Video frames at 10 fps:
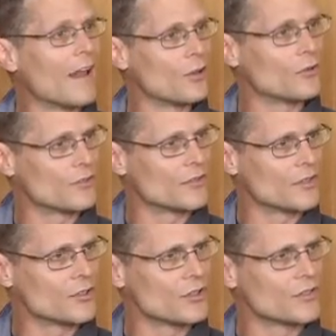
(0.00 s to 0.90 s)
land use
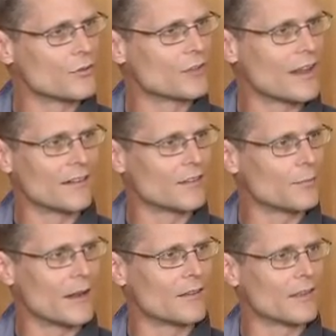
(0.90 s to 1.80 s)
decisions, it was
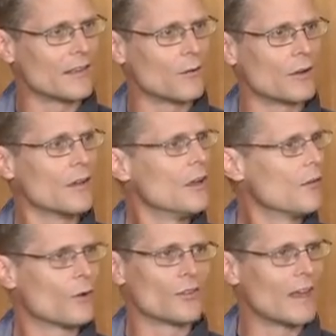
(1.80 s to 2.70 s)
anticipated that they would,
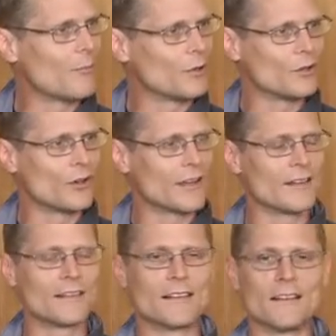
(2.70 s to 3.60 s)
for example, look
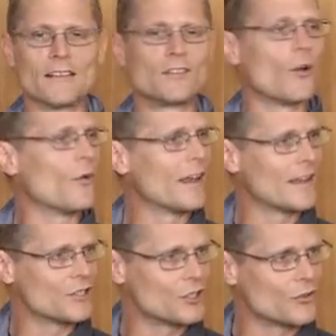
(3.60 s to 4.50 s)
at
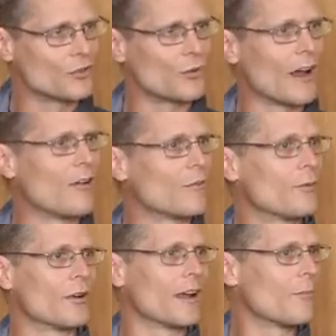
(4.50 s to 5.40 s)
zoning issues around
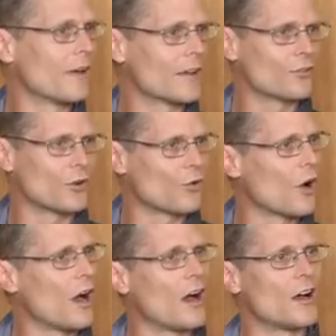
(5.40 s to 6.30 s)
putting up an extra
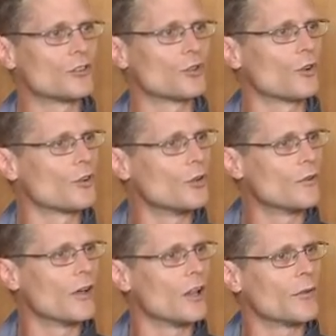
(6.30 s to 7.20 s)
garage or new
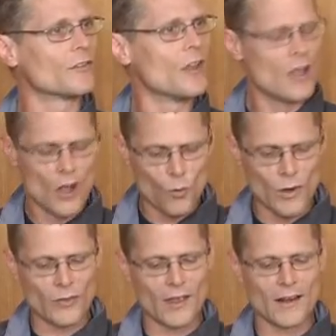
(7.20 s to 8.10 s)
developments
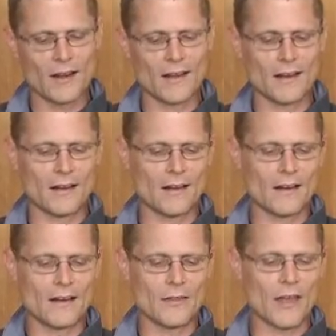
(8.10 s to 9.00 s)
within
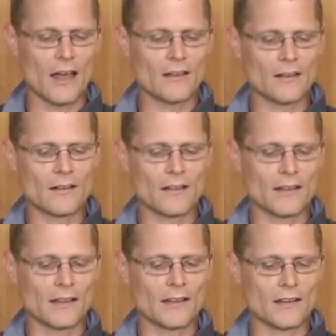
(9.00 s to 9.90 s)

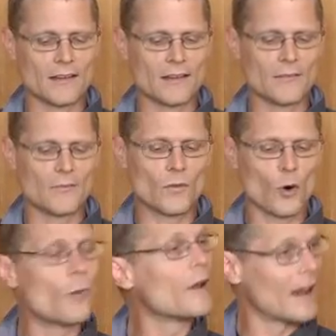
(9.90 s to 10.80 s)

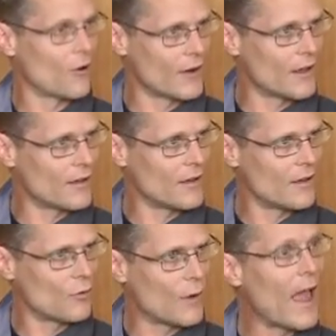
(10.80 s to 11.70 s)
urban
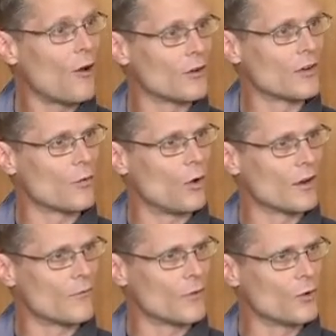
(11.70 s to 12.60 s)
area around
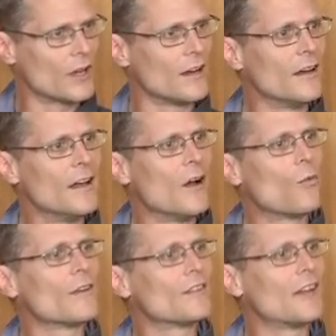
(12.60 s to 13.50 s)
Juan de Fuca,
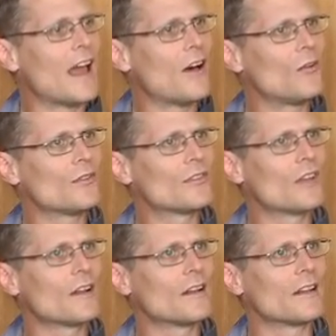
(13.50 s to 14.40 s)
was now
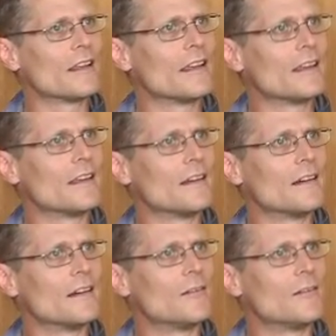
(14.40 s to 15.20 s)
suddenly